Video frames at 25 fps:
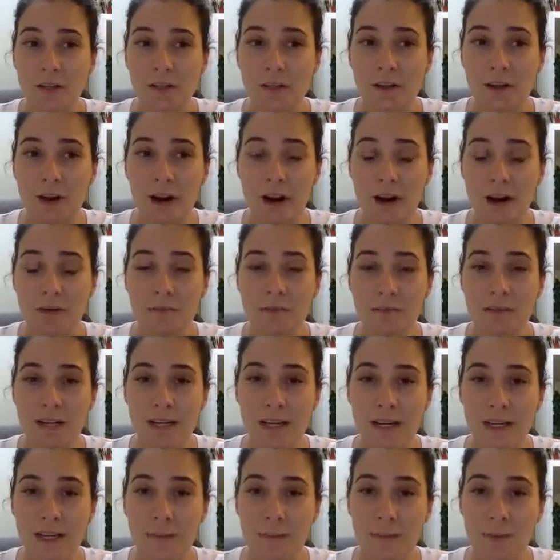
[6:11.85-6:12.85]
I
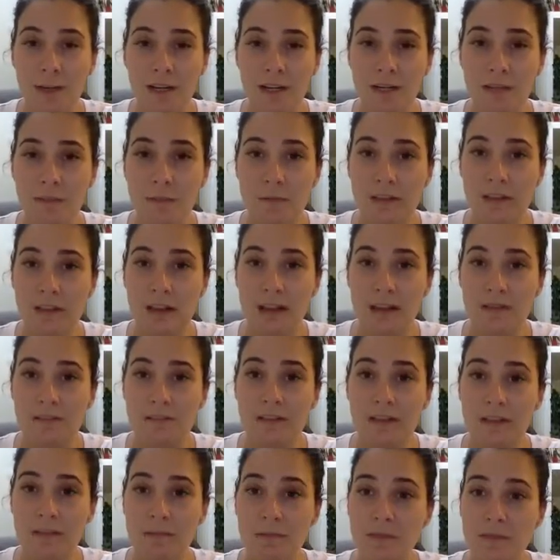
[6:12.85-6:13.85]
really wanted to be there
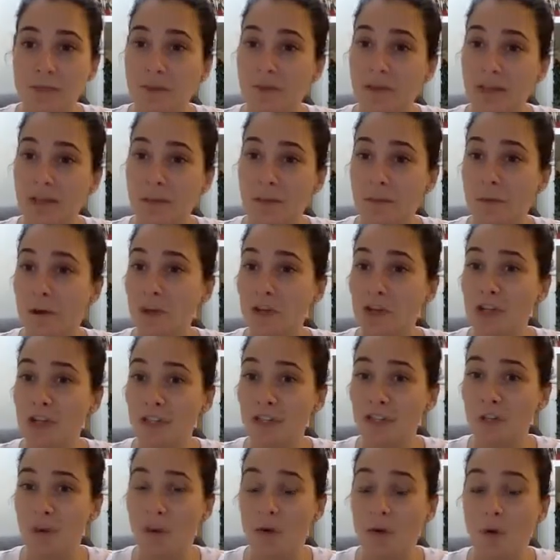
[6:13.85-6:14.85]
for them. So the
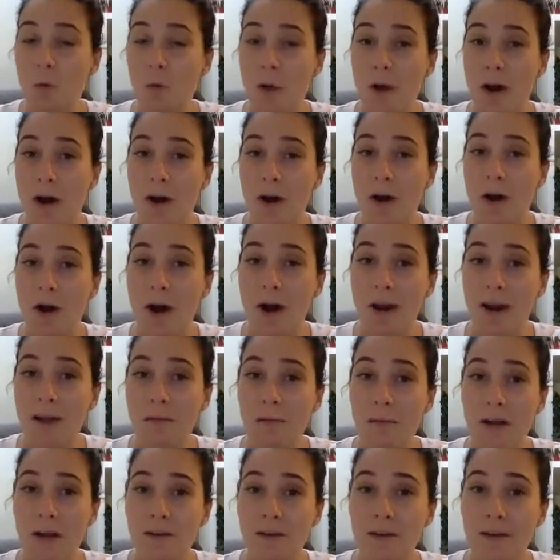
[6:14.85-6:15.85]
emotions got quite high
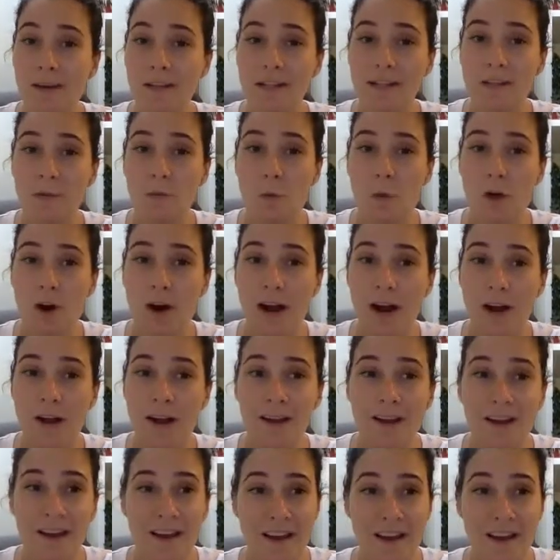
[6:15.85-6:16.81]
in my reason why.